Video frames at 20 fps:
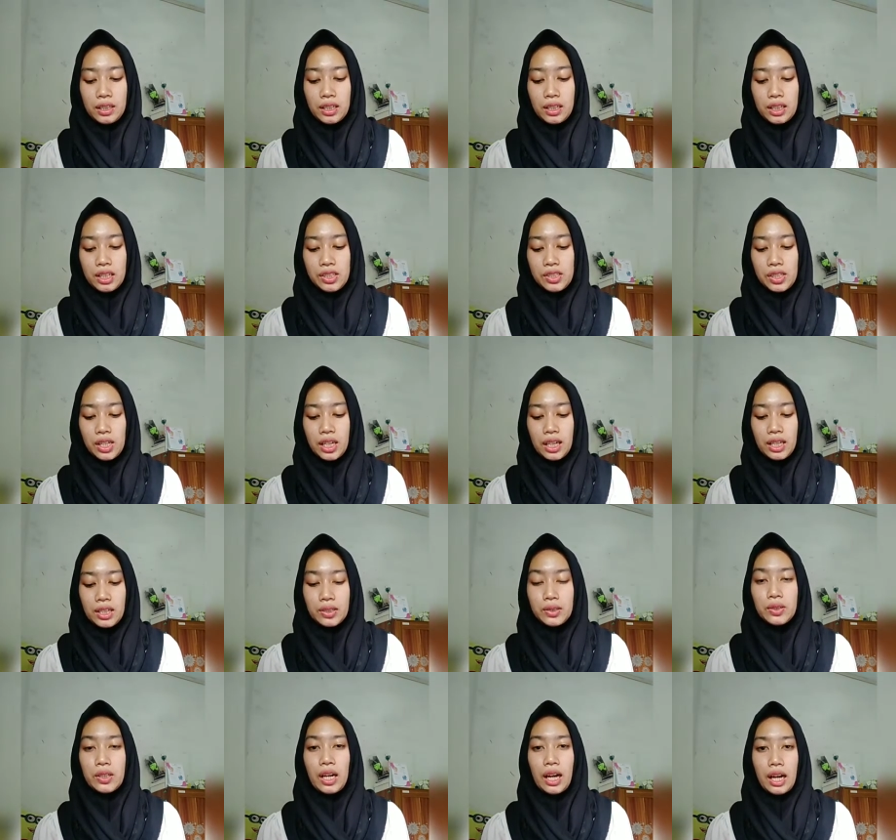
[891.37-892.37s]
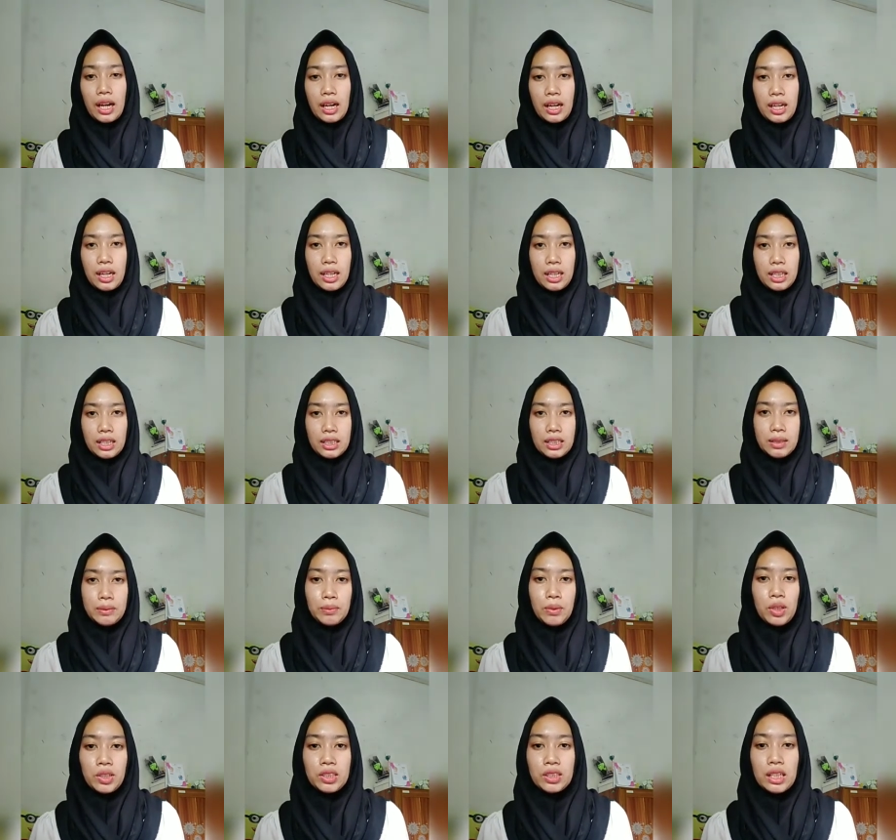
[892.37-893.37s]
Richard and Lucar, the
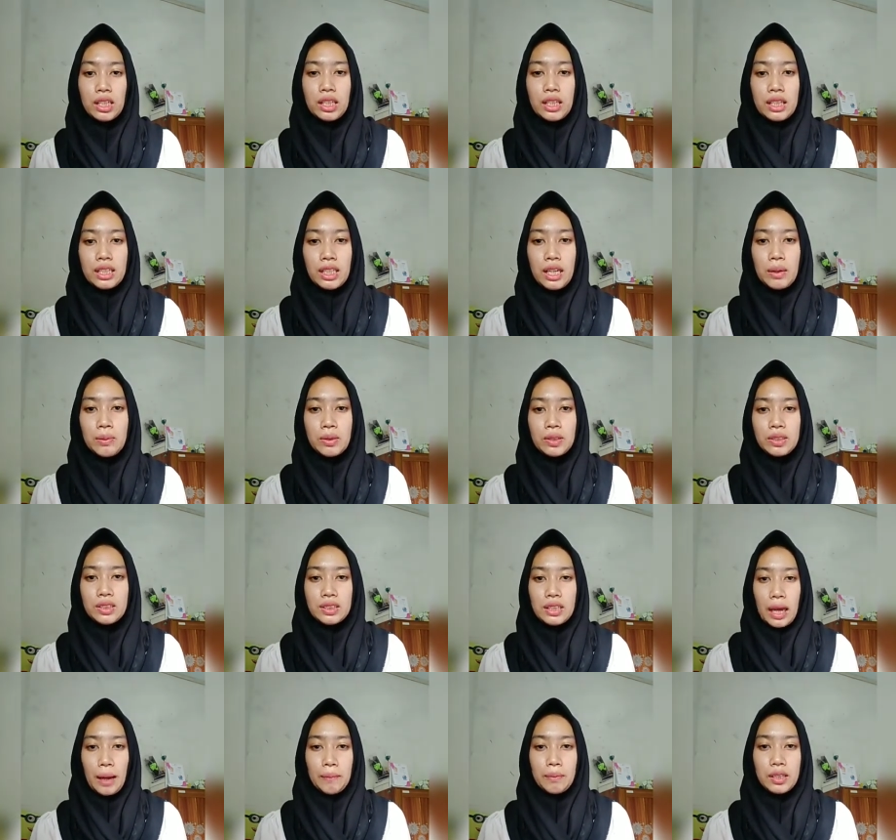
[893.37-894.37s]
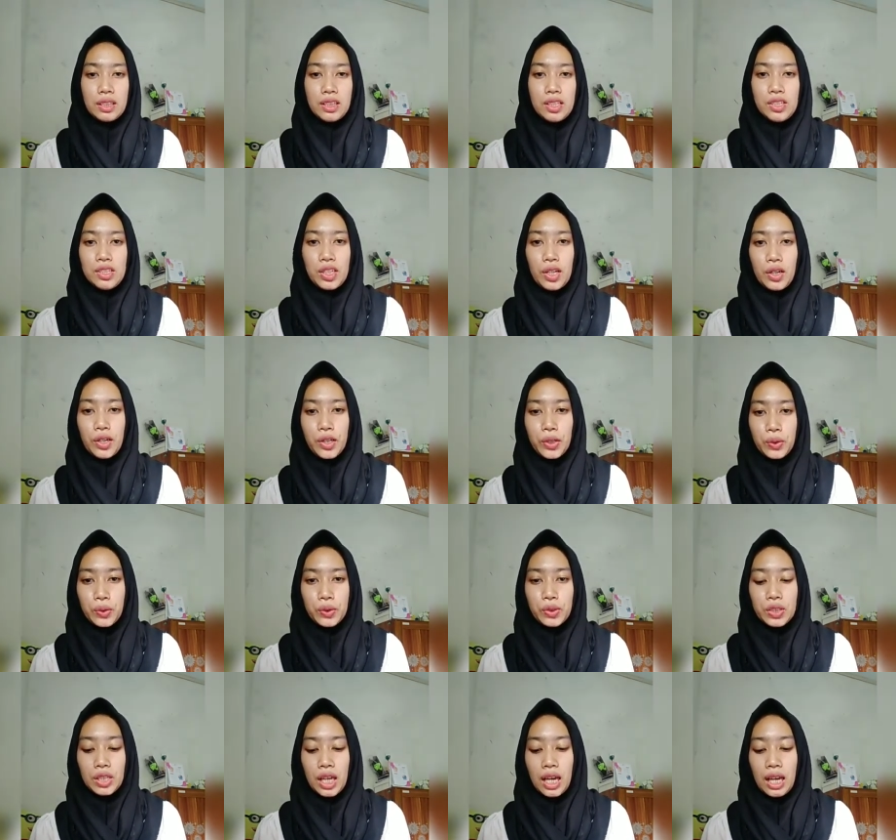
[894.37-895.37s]
most common type the teacher
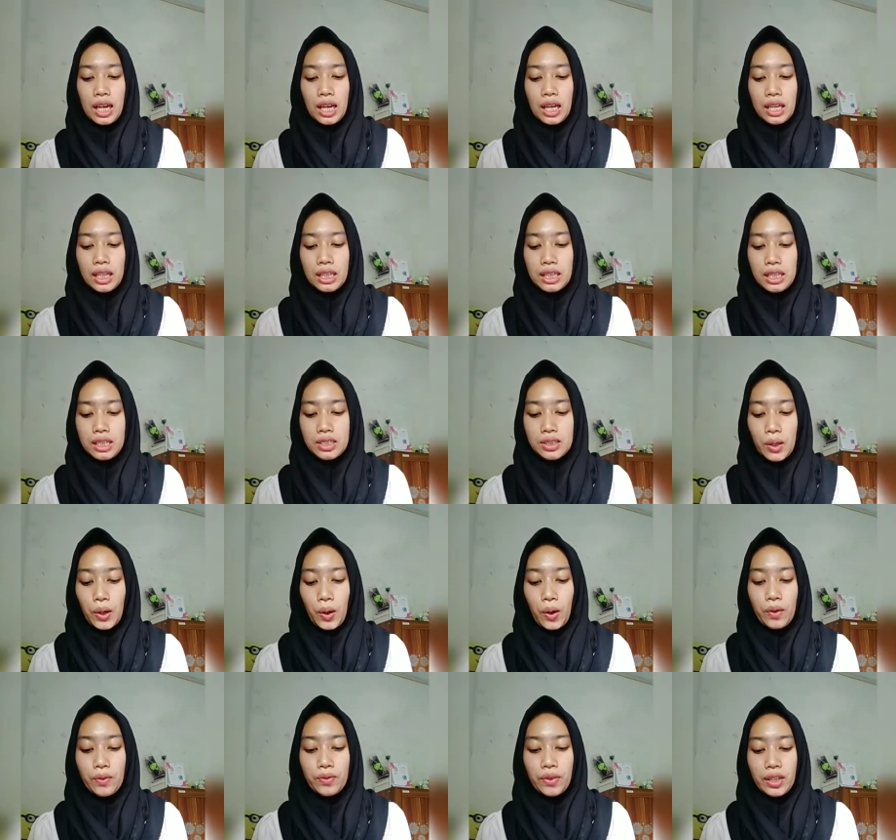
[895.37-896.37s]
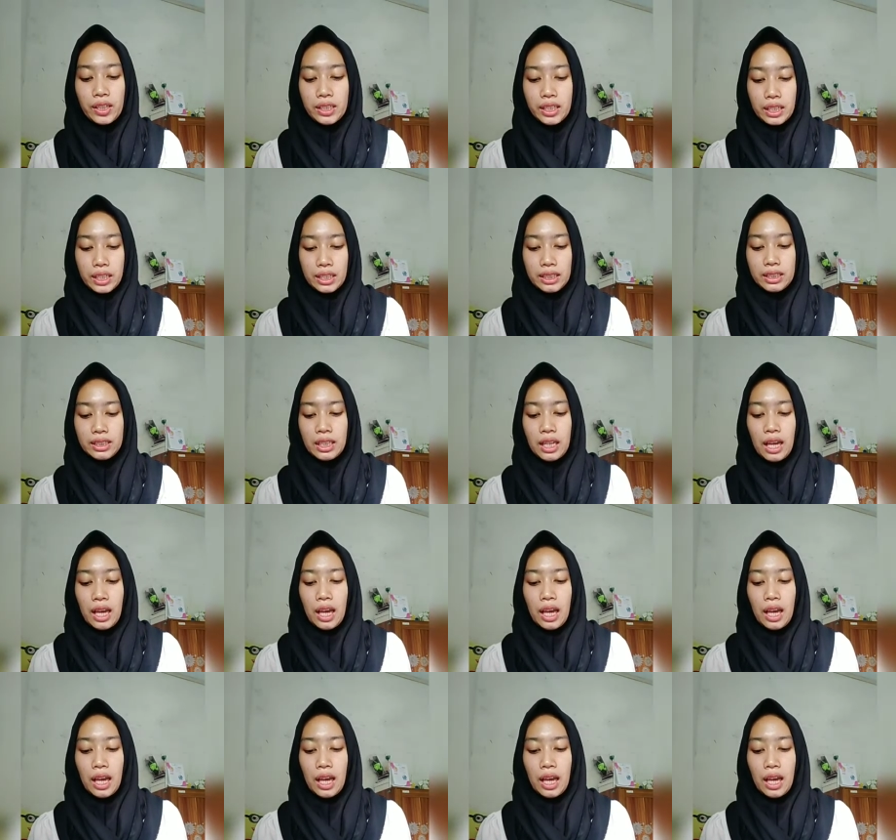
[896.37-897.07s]
use is convergent.